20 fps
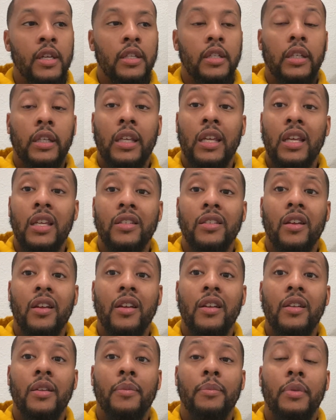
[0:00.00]
The kids are
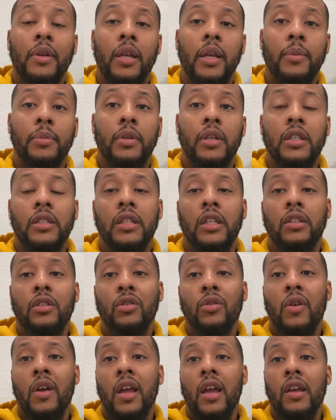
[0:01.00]
in the bed because they
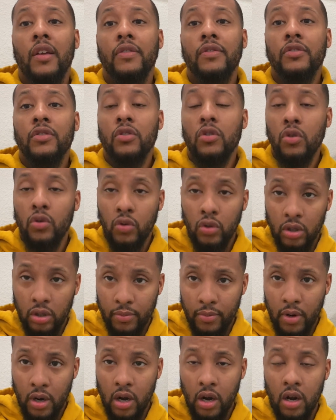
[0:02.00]
do have school
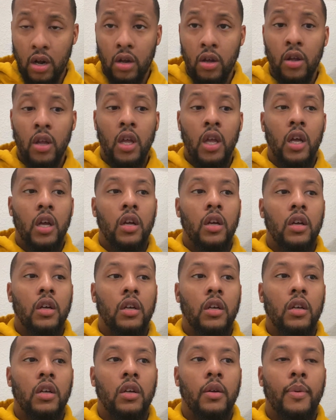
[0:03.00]
tomorrow.
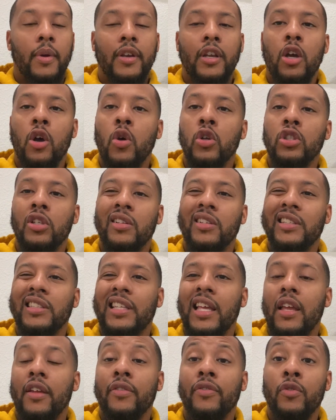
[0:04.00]
I know it's only
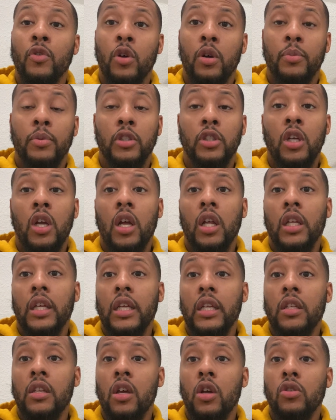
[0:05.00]
day 4, but y'all
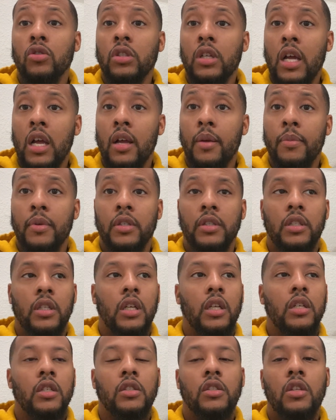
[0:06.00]
get those comments.
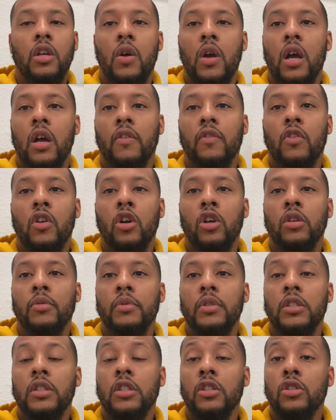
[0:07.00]
Let us know how
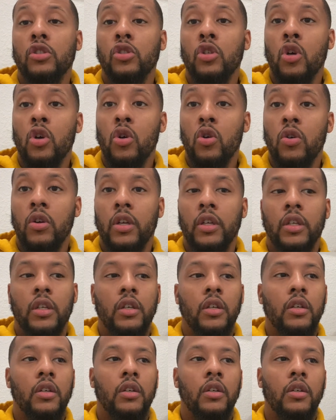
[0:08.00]
Vlogmas is
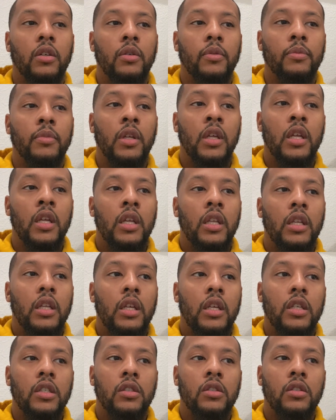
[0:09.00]
going.
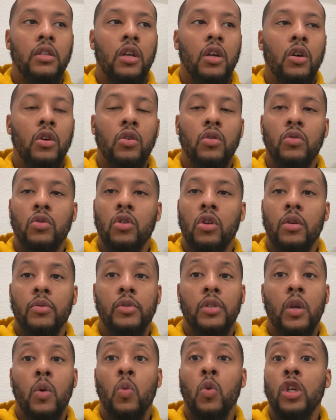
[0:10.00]
Let us know, you know what I'm
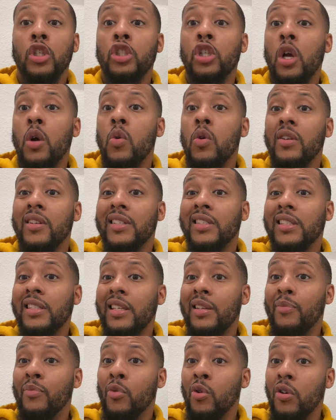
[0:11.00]
saying, what y'all want to
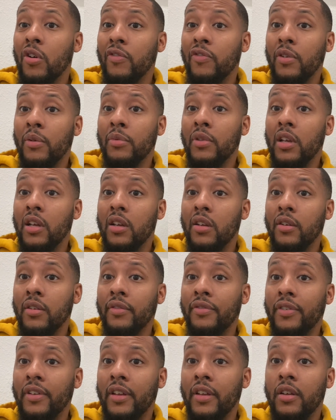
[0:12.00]
see more from the Hunter
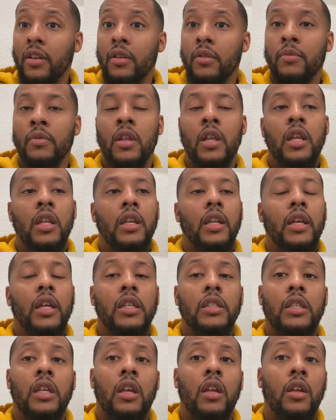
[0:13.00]
Fam. Like I
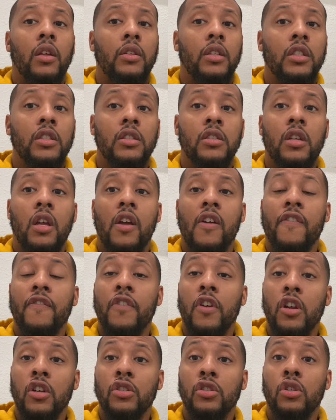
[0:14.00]
said, this is our
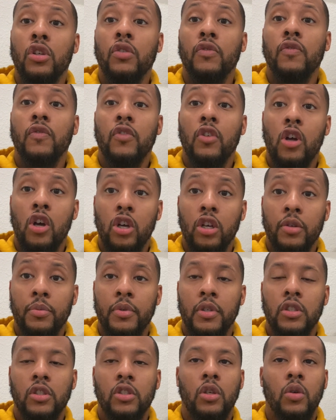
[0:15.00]
first
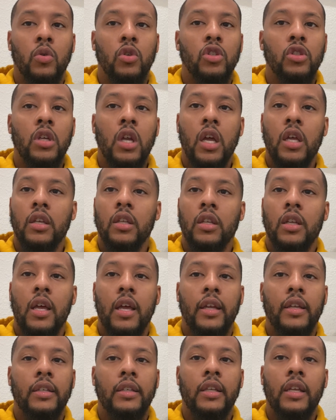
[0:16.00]
Vlogmas, so we're trying to
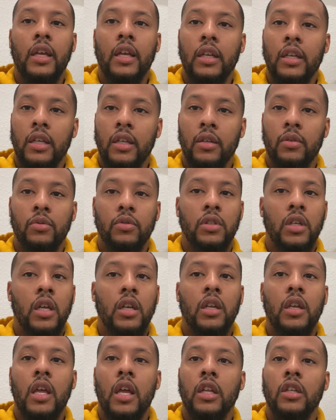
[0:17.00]
like nail it. We're trying
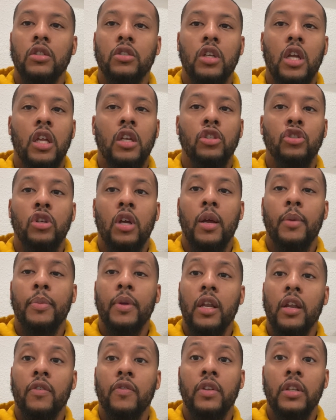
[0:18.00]
to like try to drop
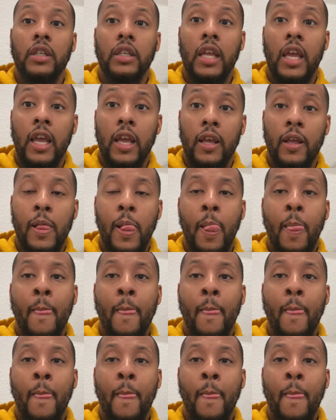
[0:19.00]
every day.